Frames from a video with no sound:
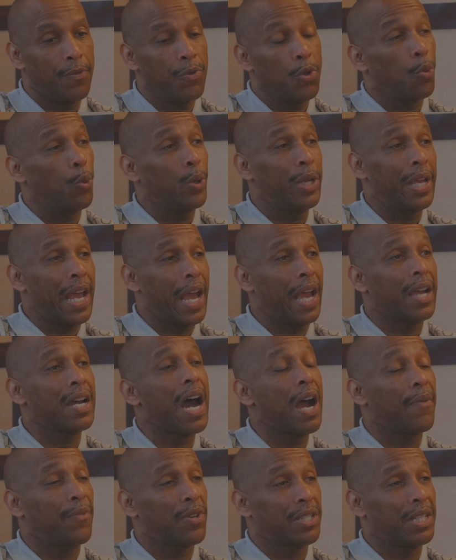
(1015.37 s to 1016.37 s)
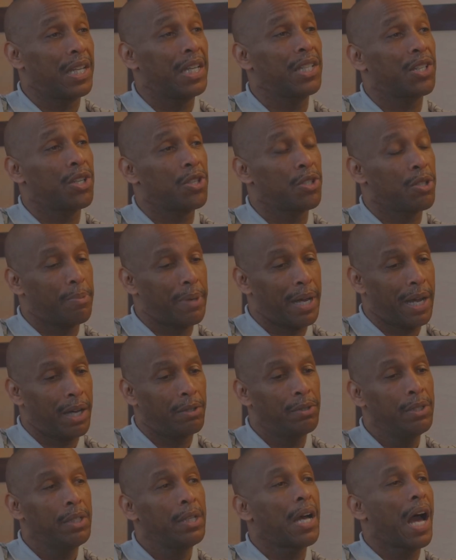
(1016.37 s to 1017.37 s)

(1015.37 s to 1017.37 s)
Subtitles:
we had conversations about